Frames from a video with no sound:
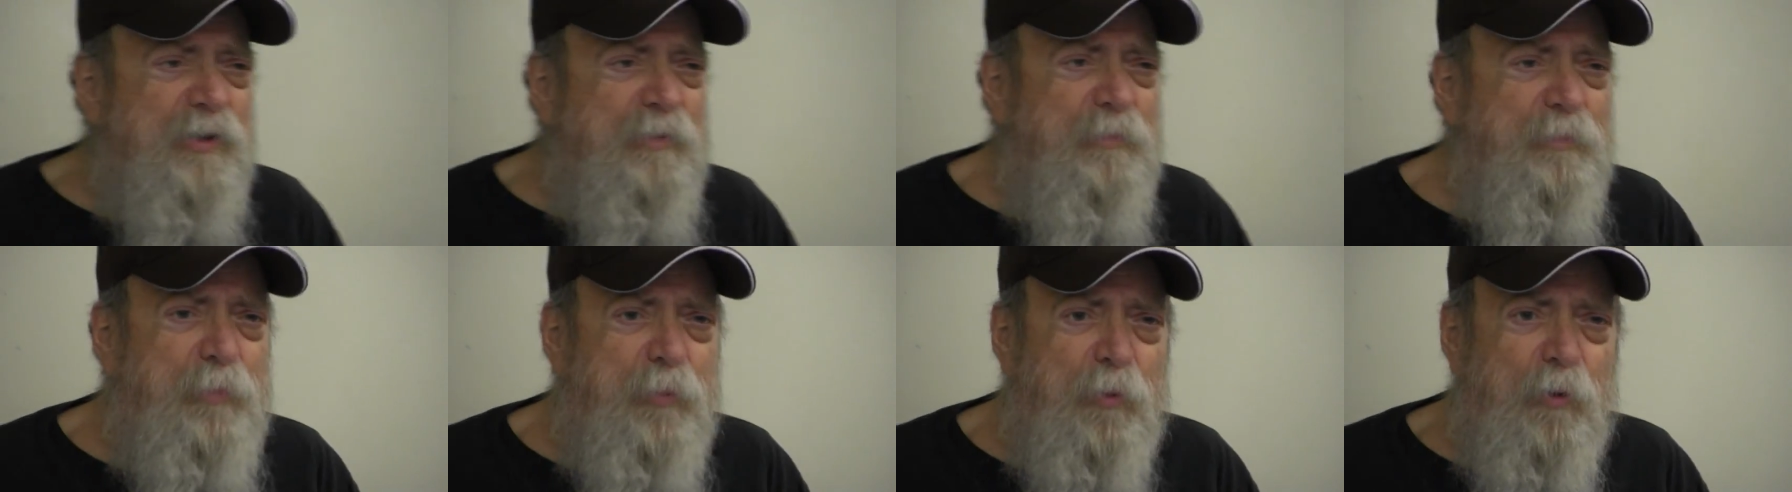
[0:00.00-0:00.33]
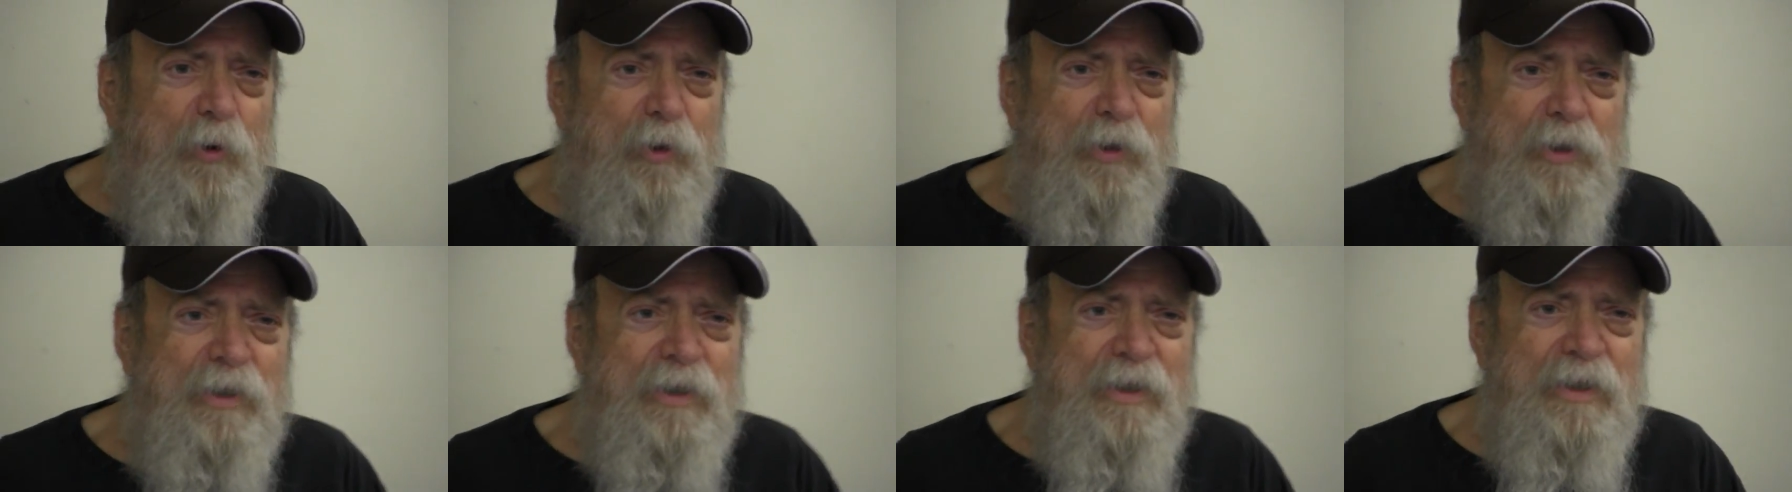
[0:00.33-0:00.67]

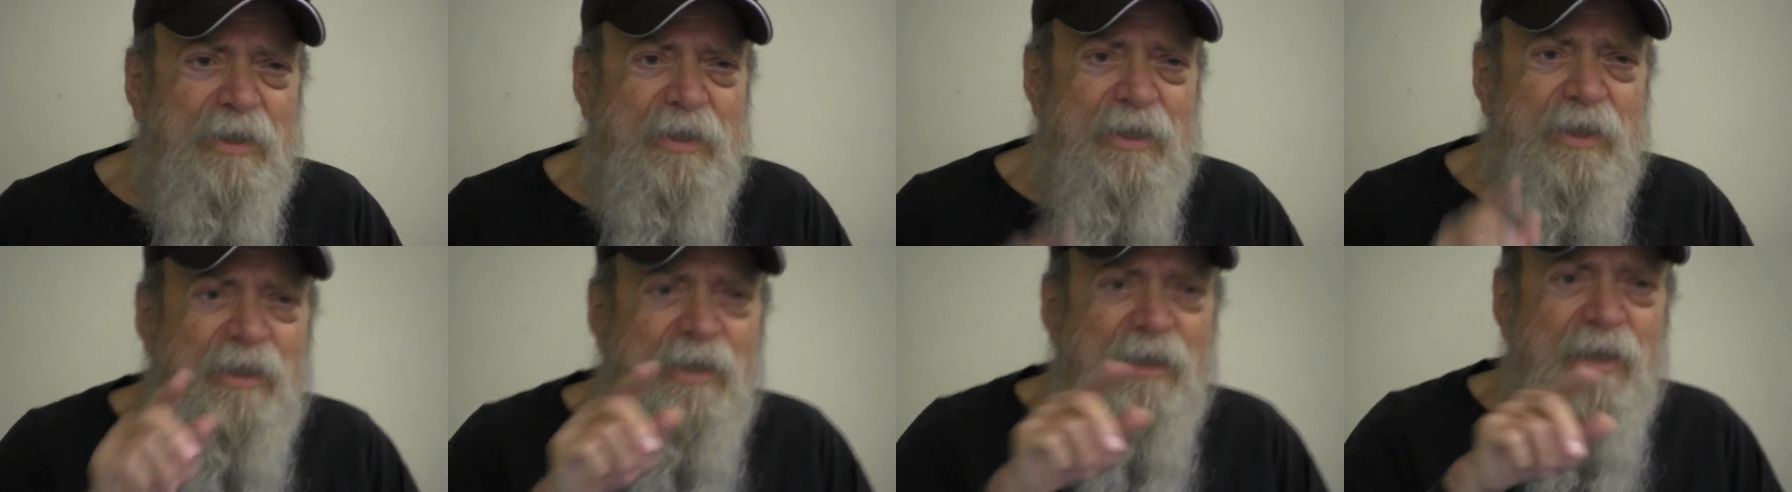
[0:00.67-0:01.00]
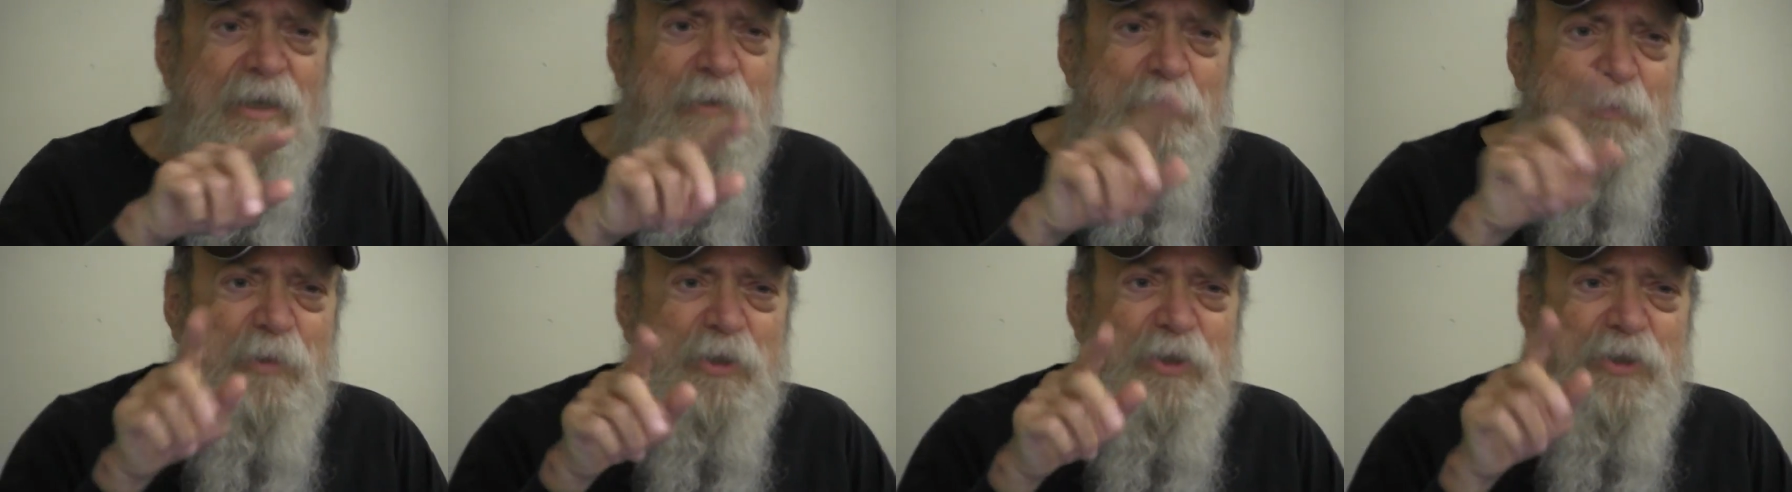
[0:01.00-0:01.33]
important
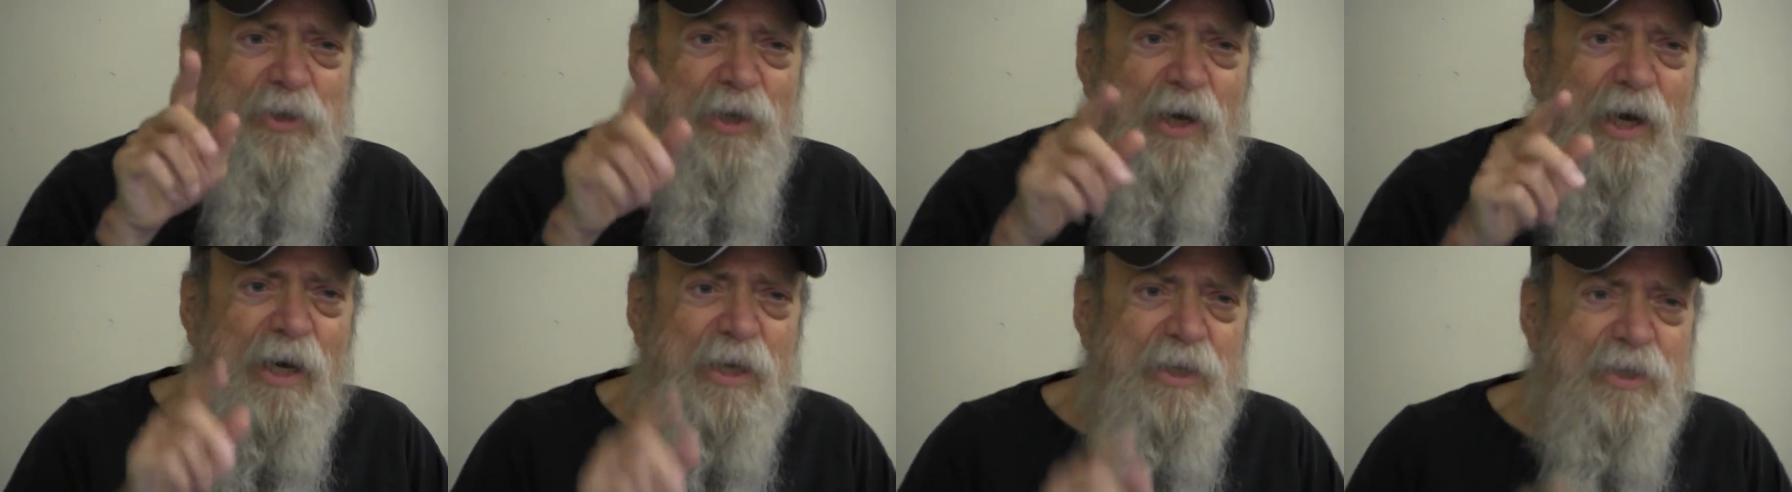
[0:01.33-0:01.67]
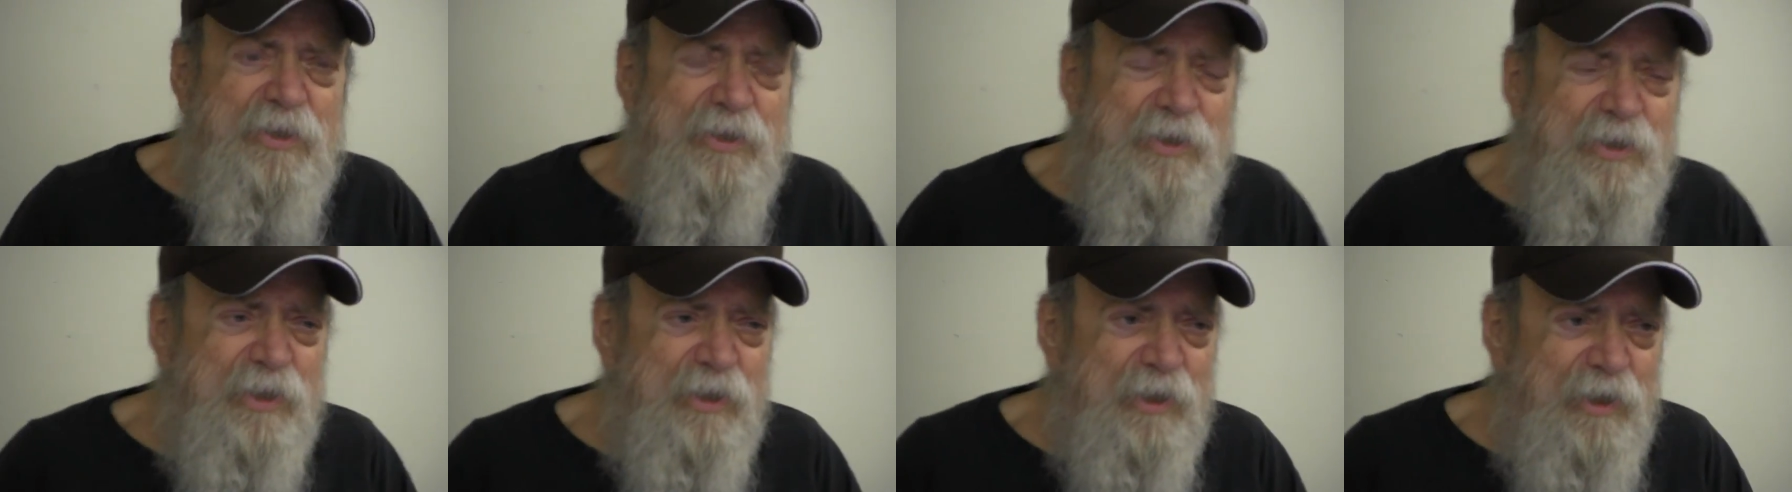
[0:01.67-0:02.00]

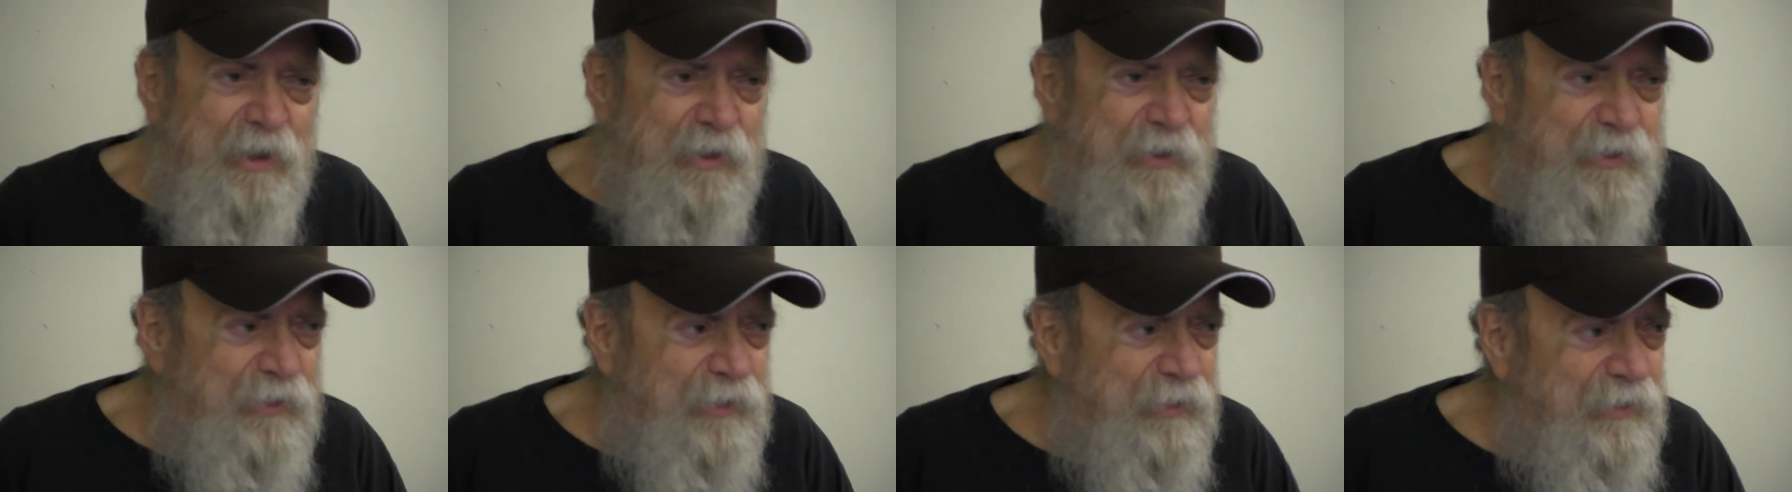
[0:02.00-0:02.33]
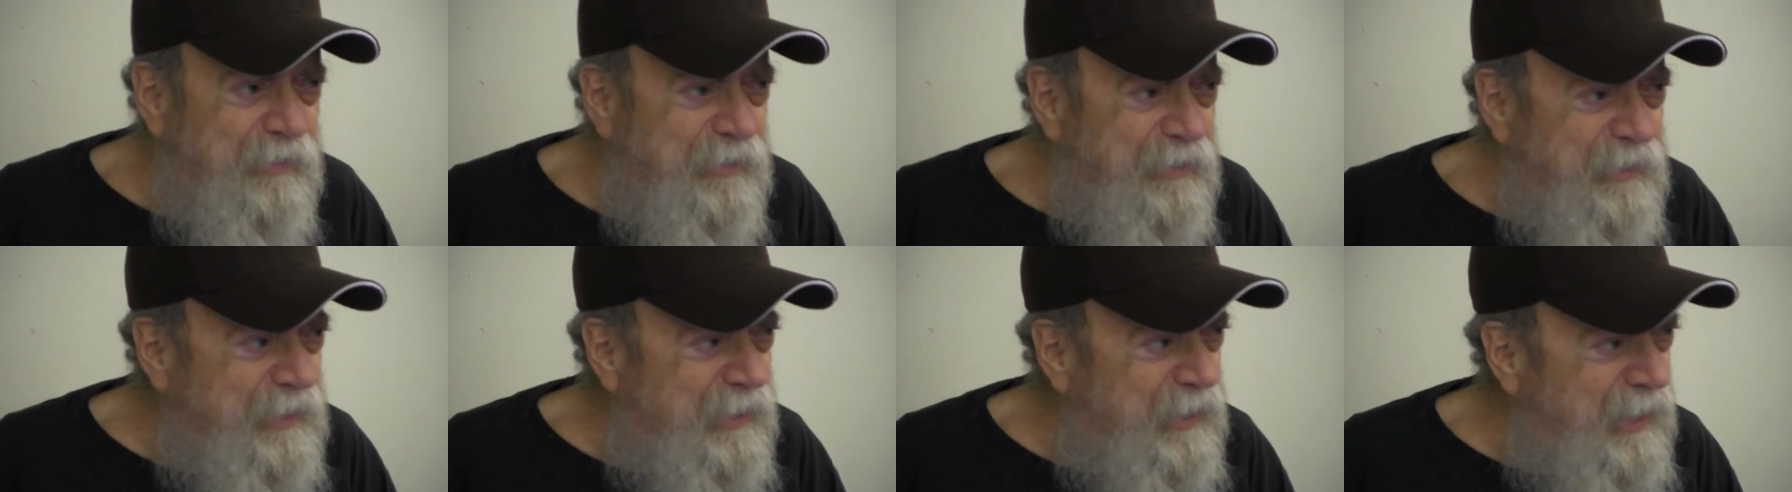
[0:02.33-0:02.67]
besides the
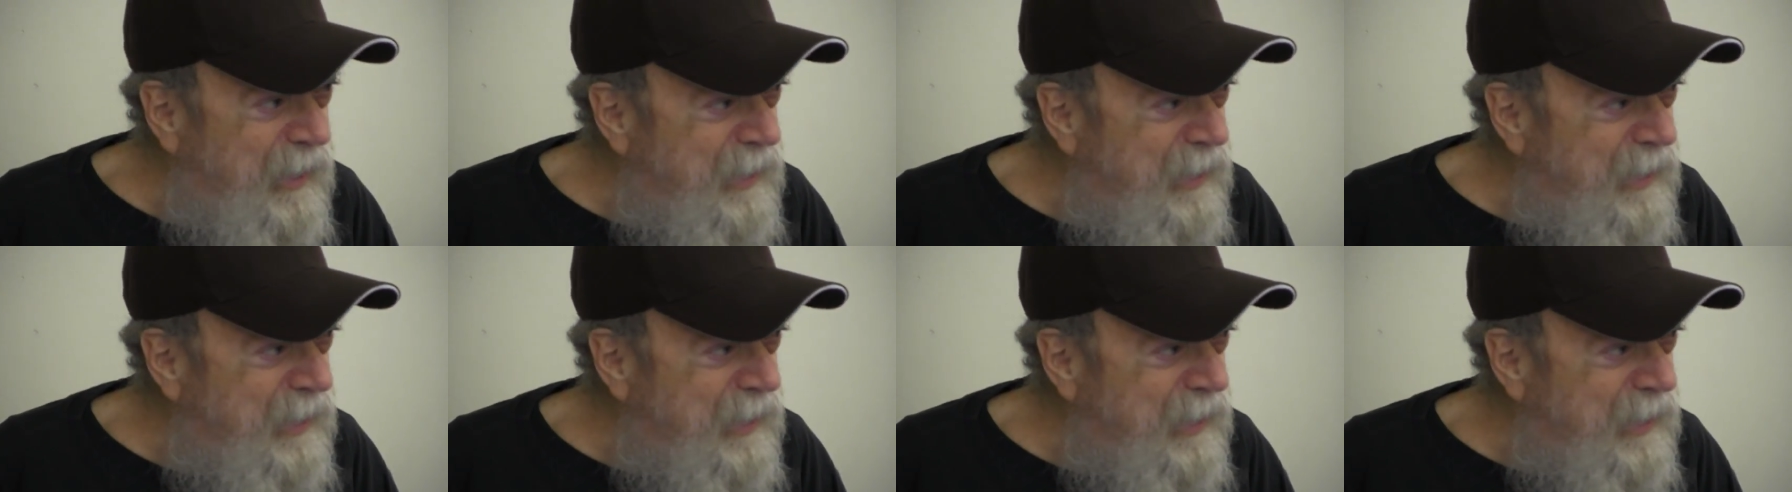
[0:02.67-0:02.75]
other that